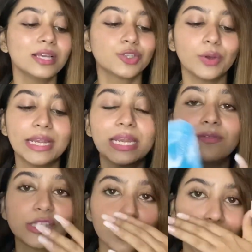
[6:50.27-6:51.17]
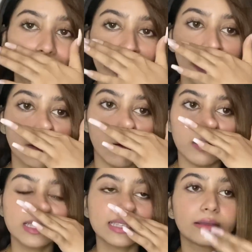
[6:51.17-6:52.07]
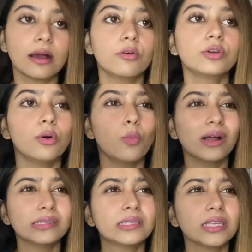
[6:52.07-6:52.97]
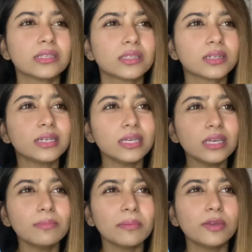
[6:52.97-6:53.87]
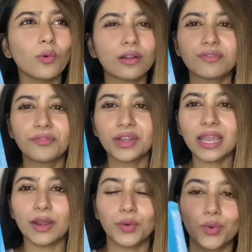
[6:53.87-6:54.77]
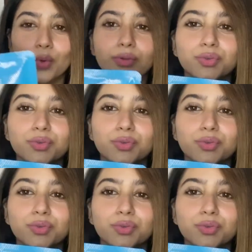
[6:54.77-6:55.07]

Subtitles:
So individually it costs around 160, maybe 150, I don't know.